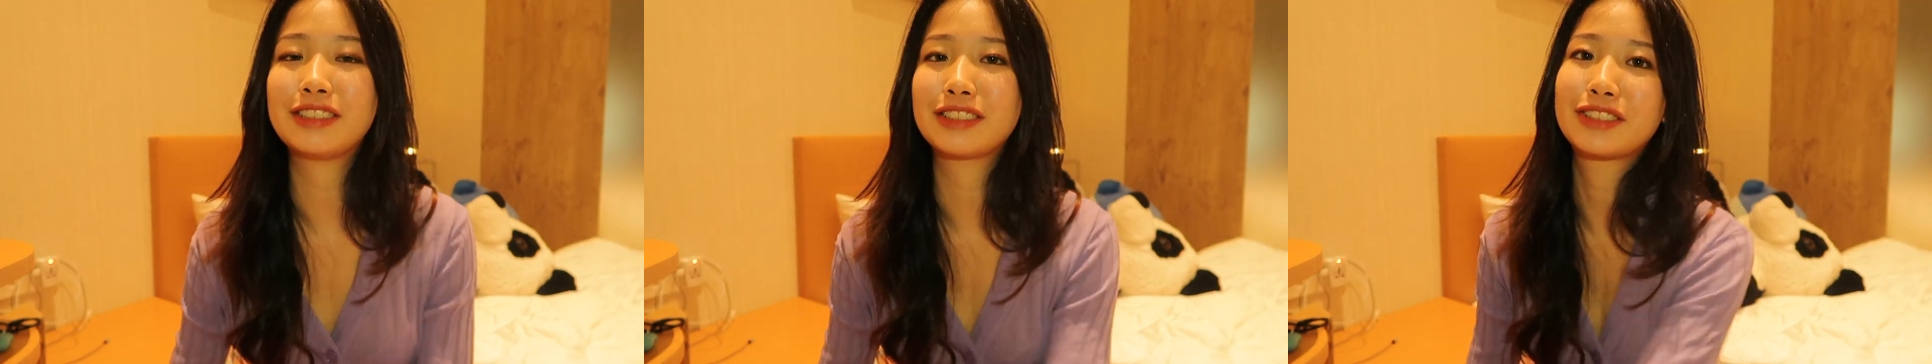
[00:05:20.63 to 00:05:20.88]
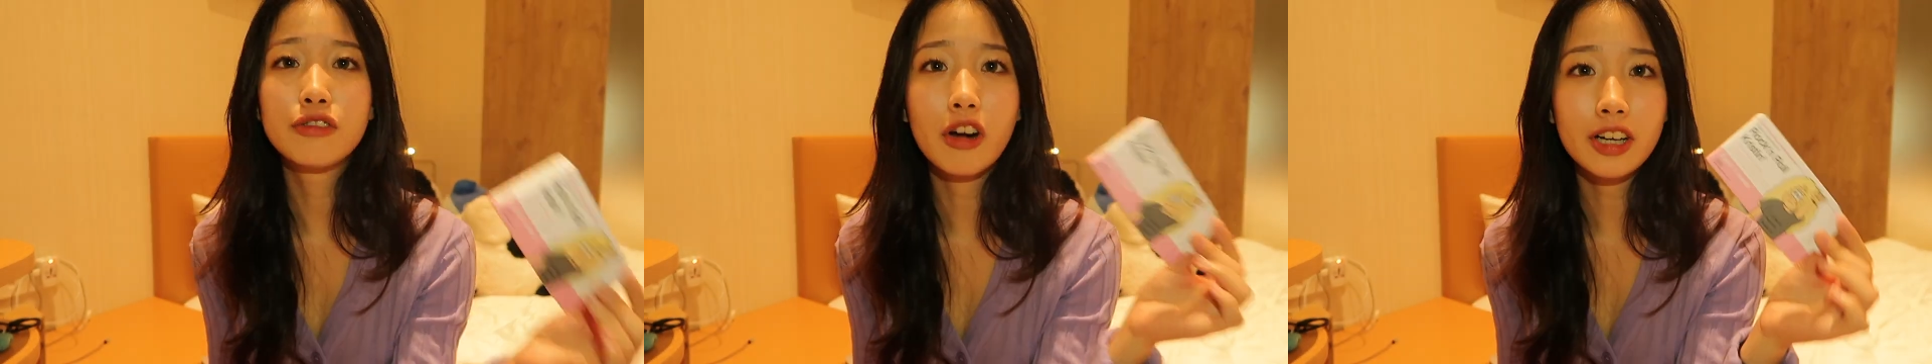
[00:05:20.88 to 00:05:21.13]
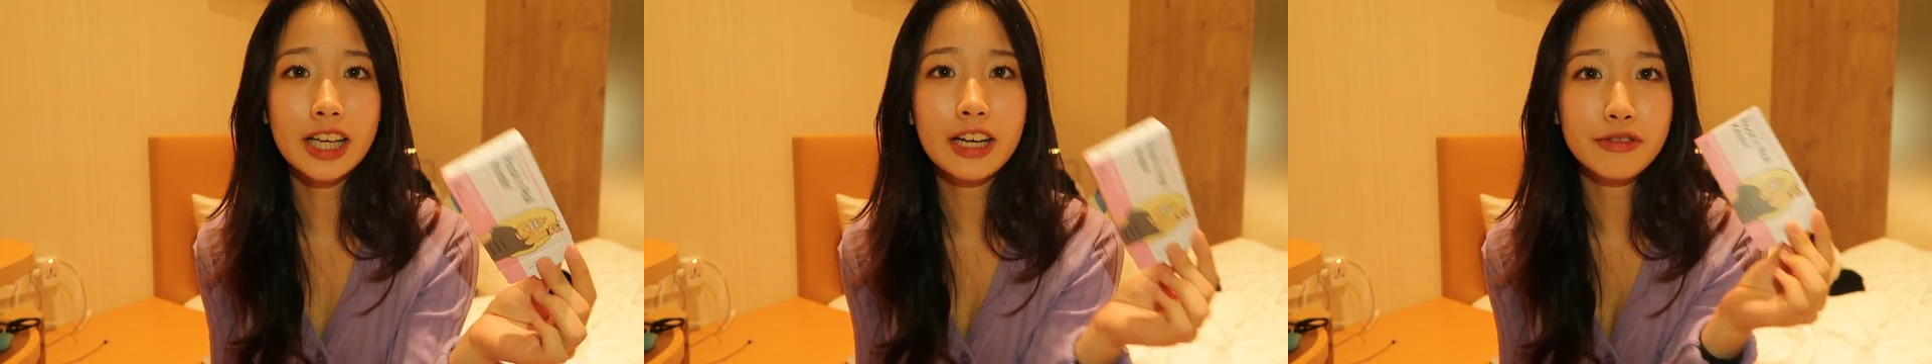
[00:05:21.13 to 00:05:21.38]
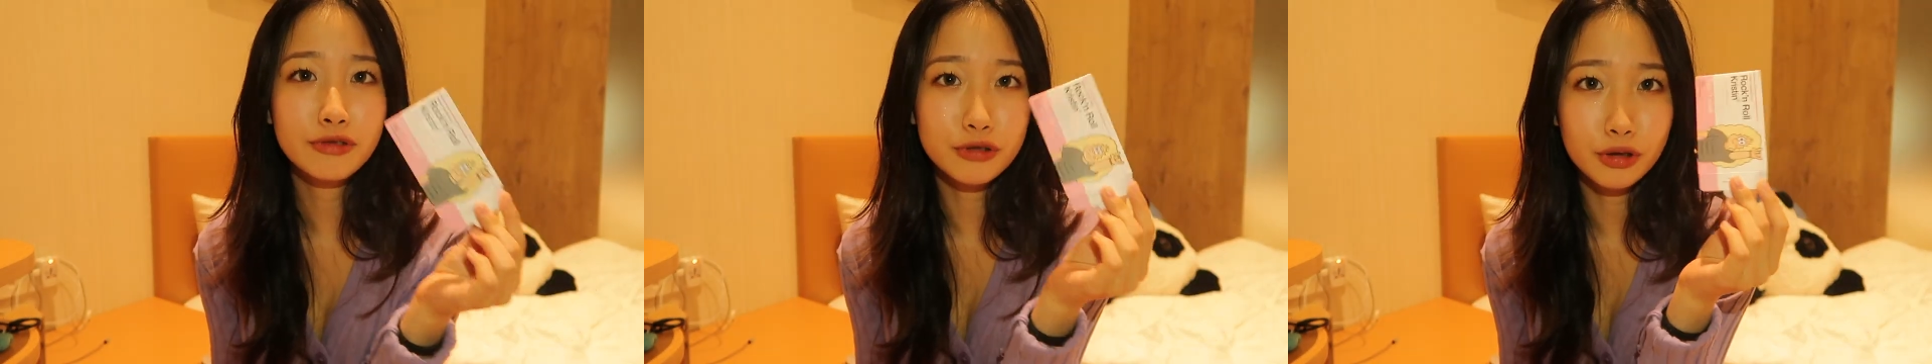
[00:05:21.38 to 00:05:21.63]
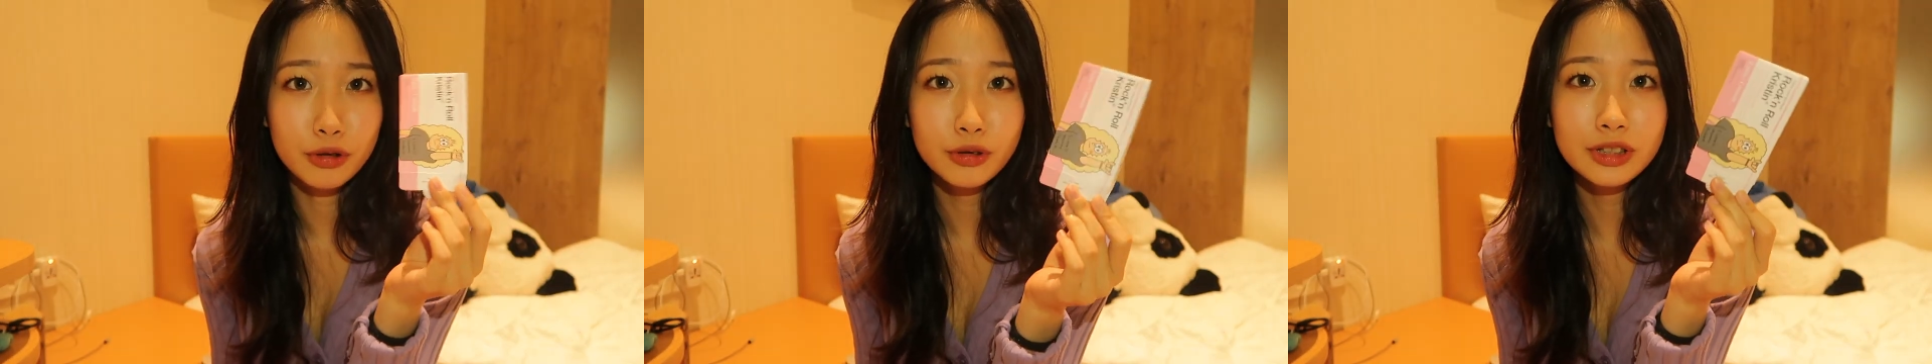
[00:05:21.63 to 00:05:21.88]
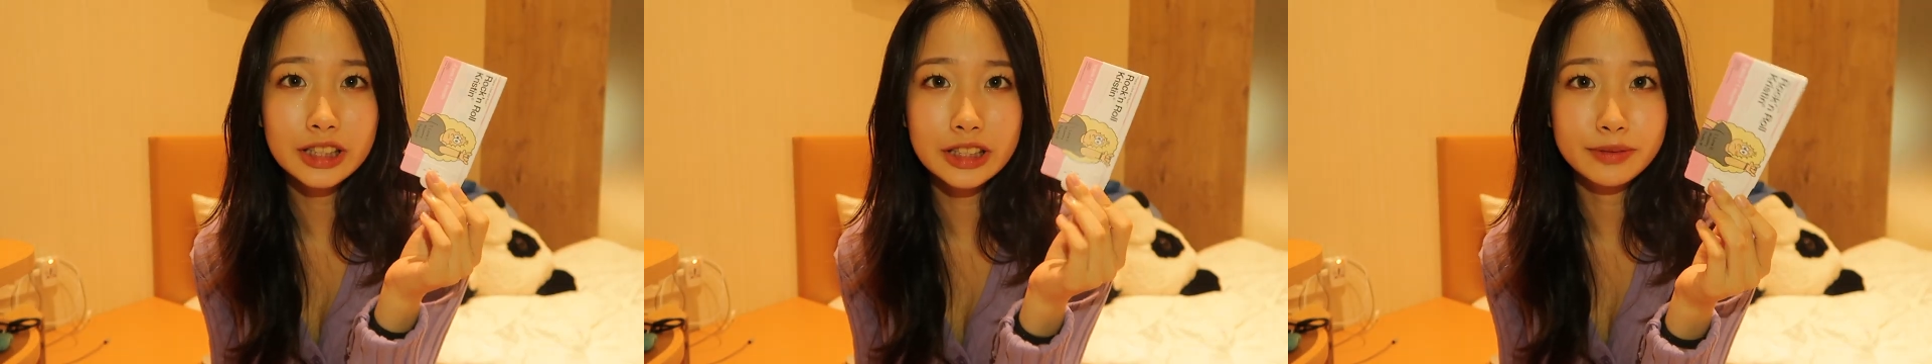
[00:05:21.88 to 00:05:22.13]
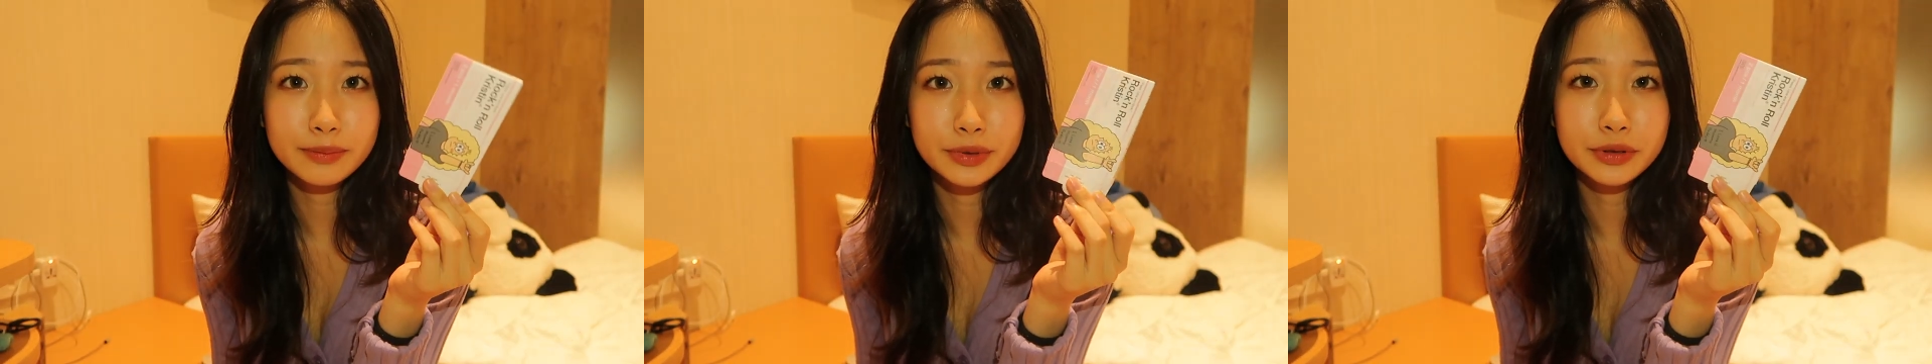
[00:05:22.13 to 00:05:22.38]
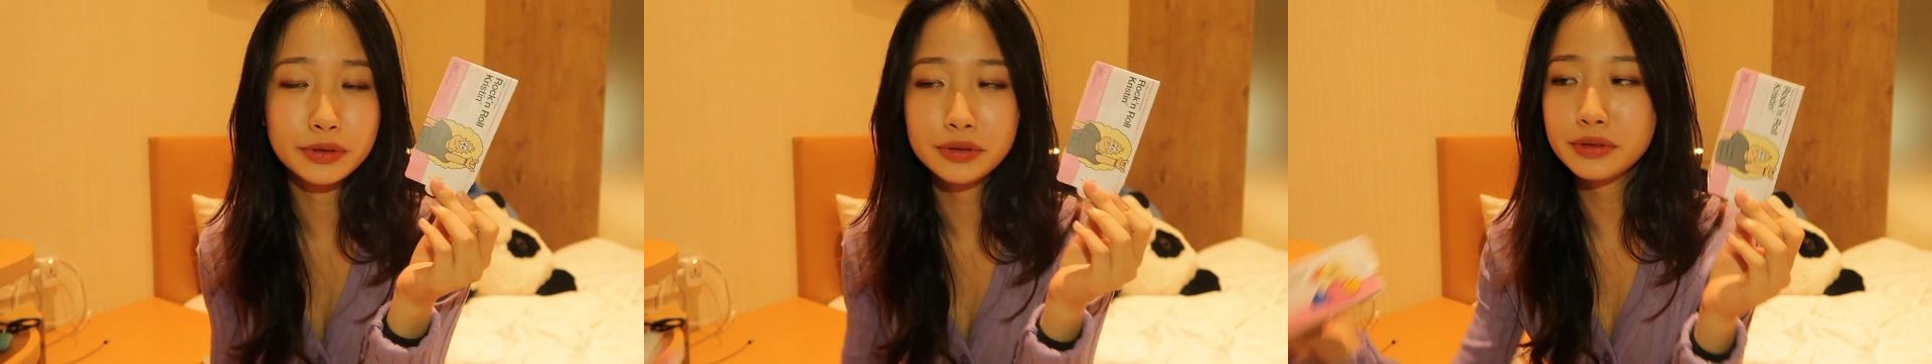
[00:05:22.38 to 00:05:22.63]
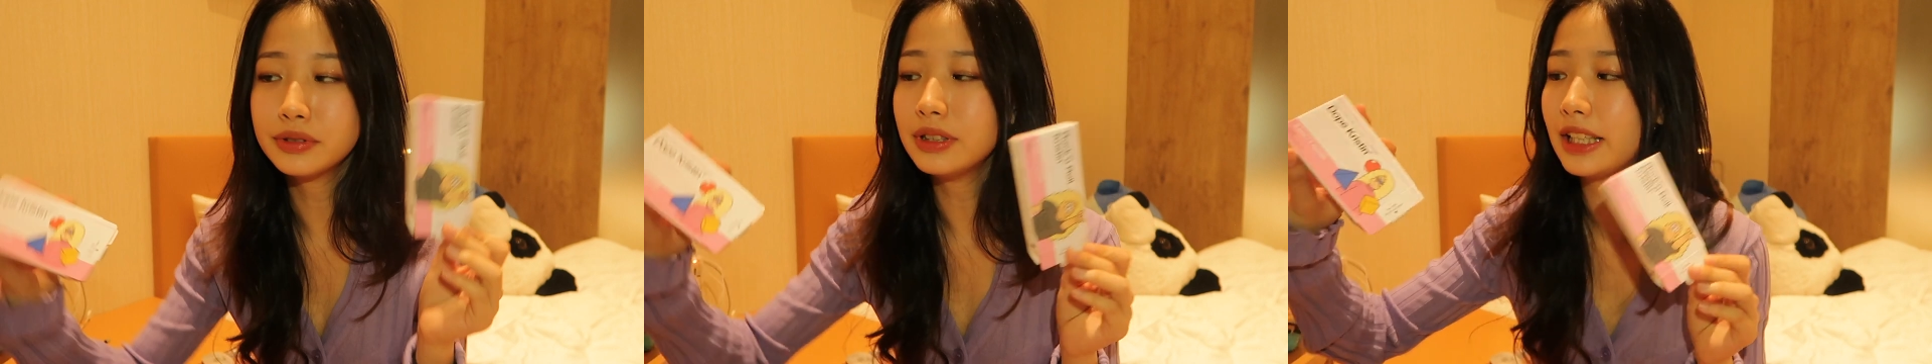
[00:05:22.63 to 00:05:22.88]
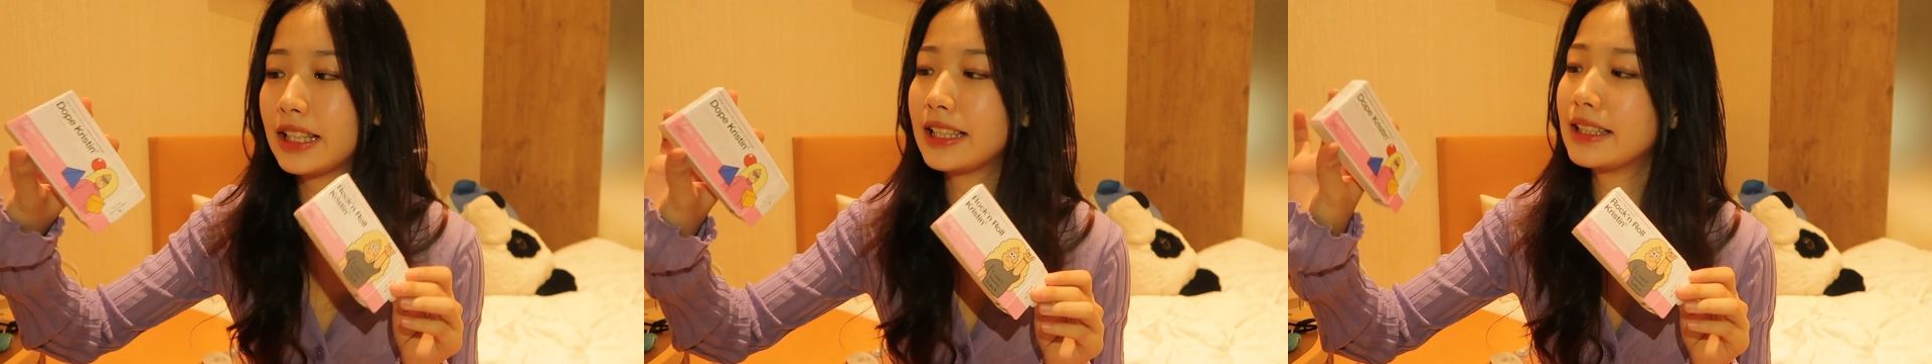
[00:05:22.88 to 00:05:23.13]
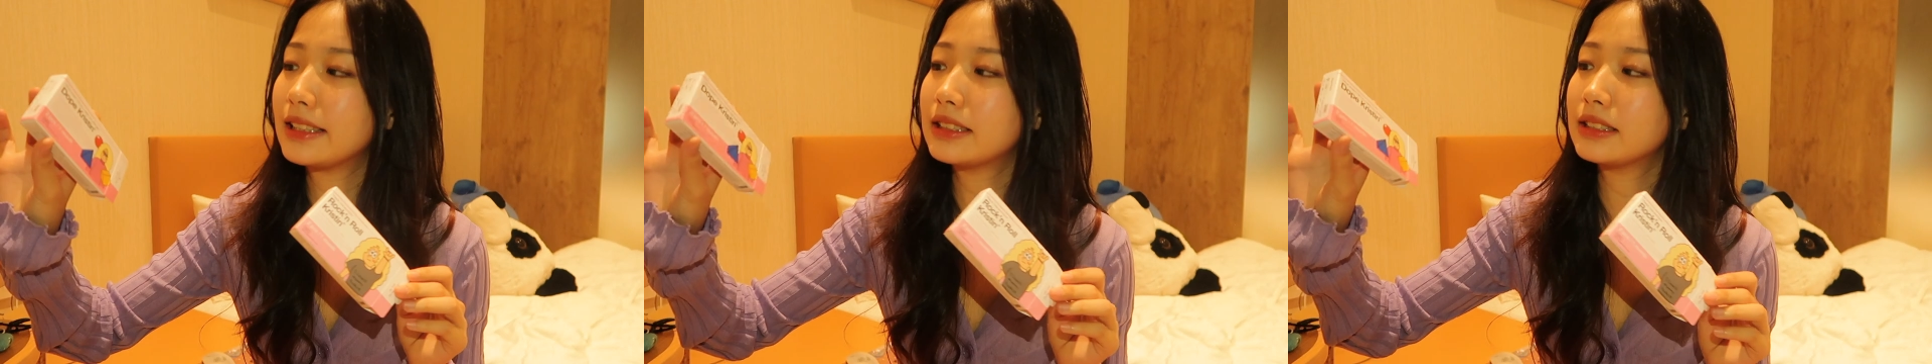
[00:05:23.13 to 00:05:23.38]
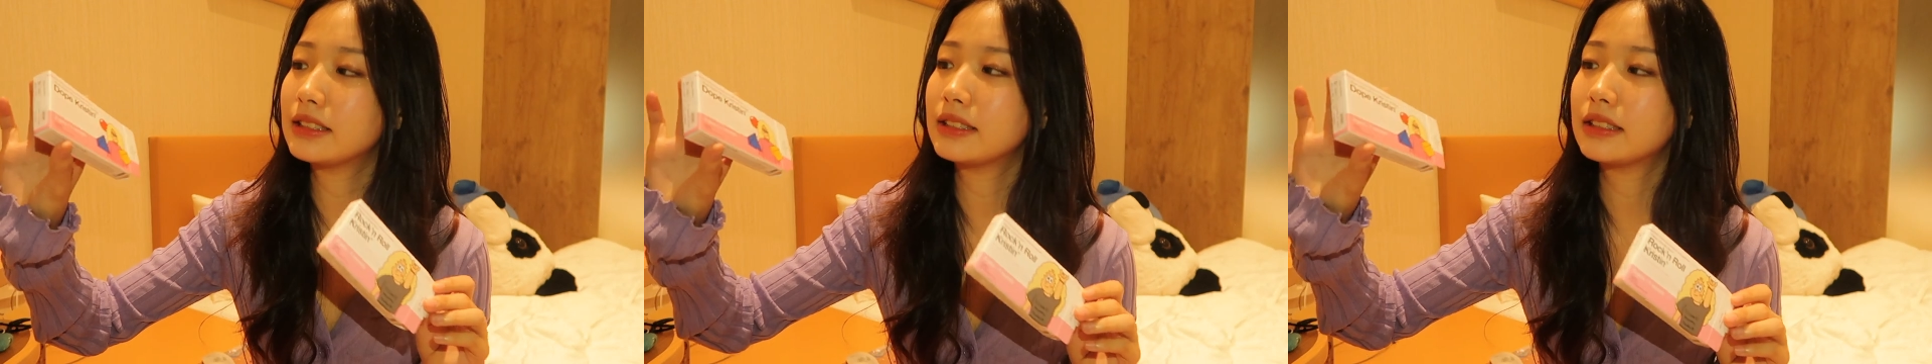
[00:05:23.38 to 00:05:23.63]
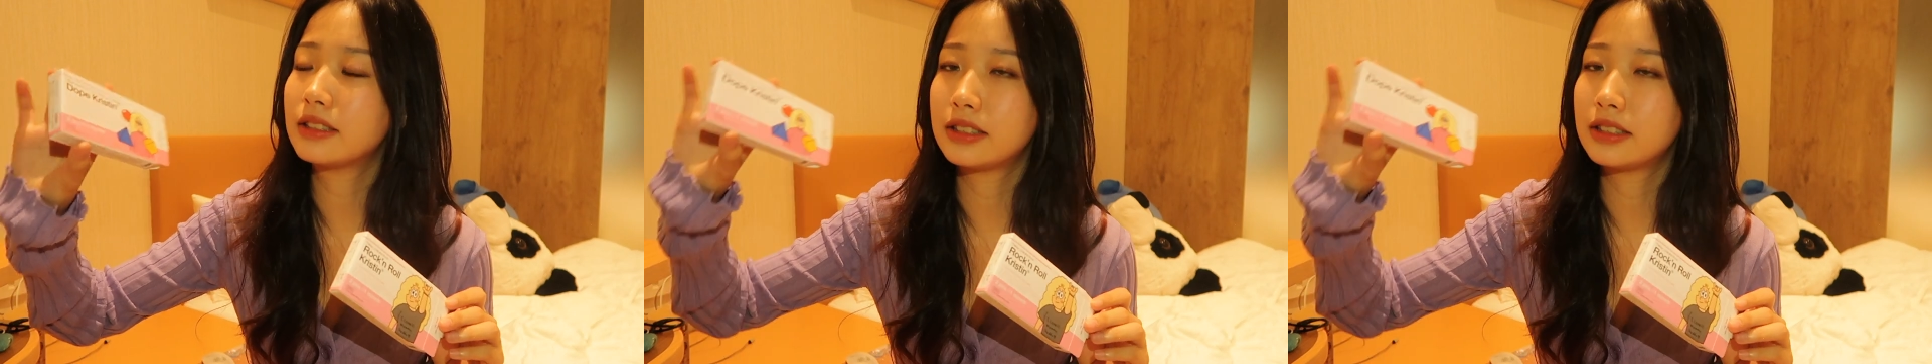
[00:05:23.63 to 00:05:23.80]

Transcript: the Rock and Roll in blue and